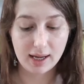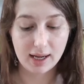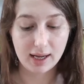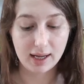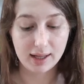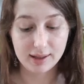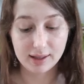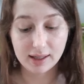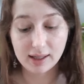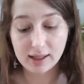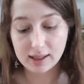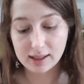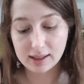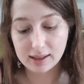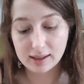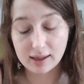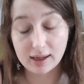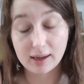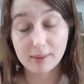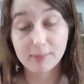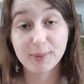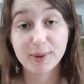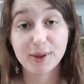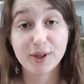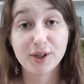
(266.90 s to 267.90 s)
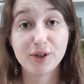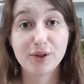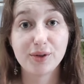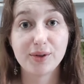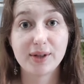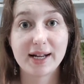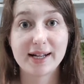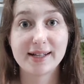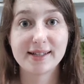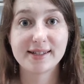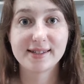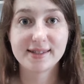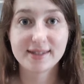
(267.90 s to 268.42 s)
And then I'm going to do
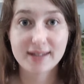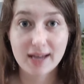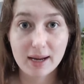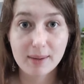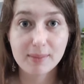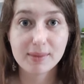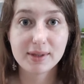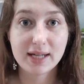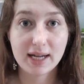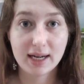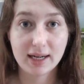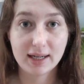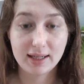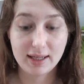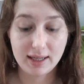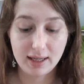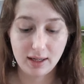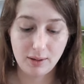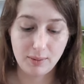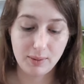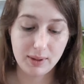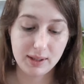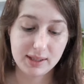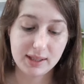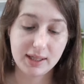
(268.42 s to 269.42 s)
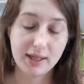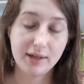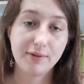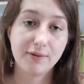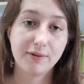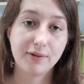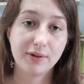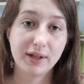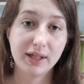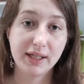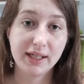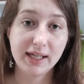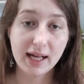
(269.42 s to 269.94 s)
that same technique we did
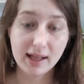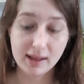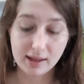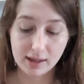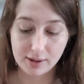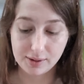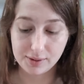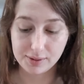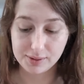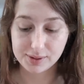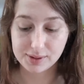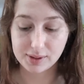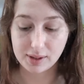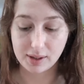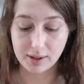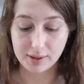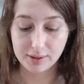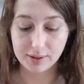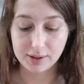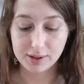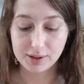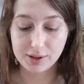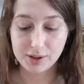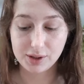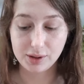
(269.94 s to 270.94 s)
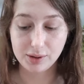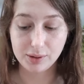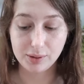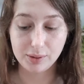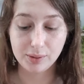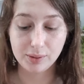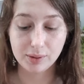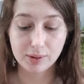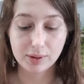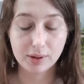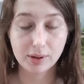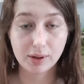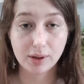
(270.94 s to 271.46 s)
for the yellows on the
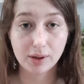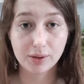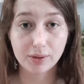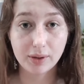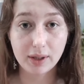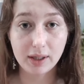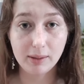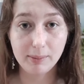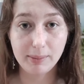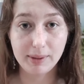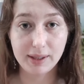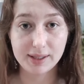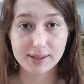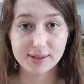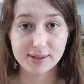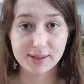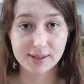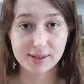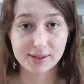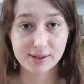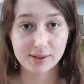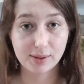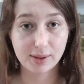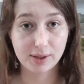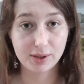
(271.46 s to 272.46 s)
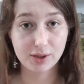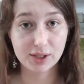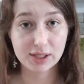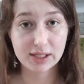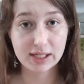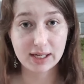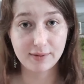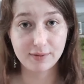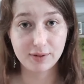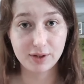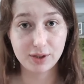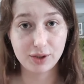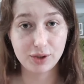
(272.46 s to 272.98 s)
2 green pieces. So I just
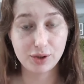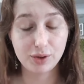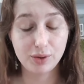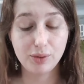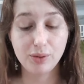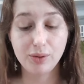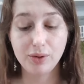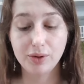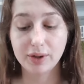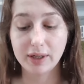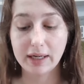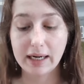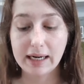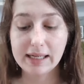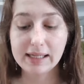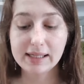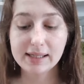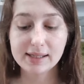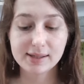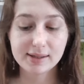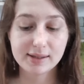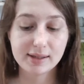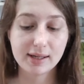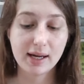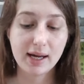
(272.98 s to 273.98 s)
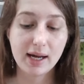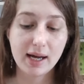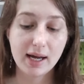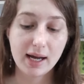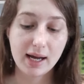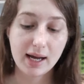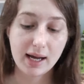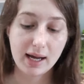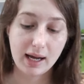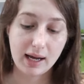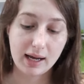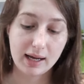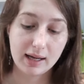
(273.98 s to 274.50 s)
have the 2 greens,
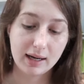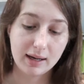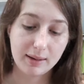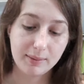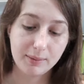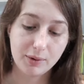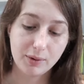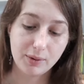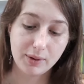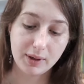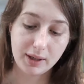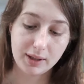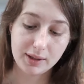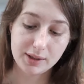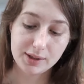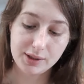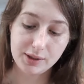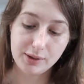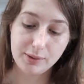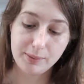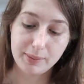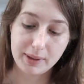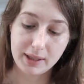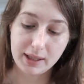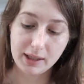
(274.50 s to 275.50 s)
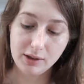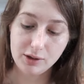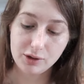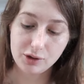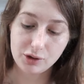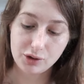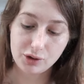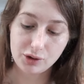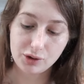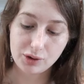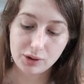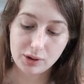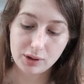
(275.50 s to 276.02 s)
and I'm going to
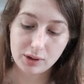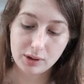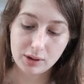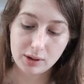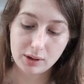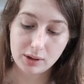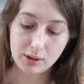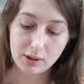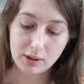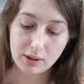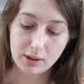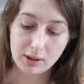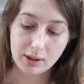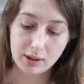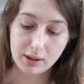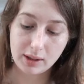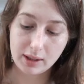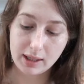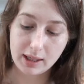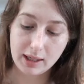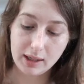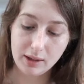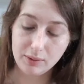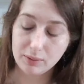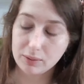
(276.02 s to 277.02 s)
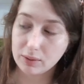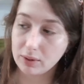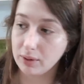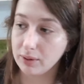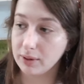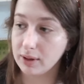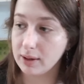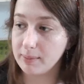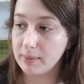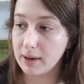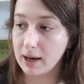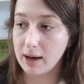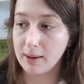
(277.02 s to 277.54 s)
pinch and roll
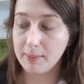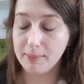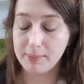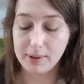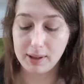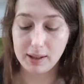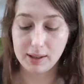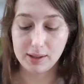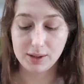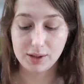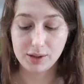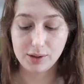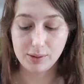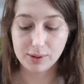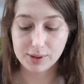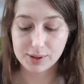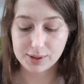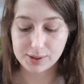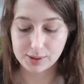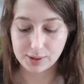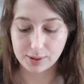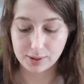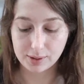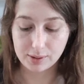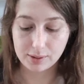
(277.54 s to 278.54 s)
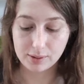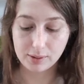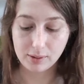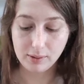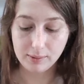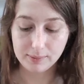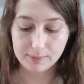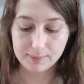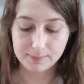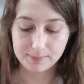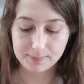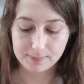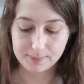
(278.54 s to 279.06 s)
them up into a circle.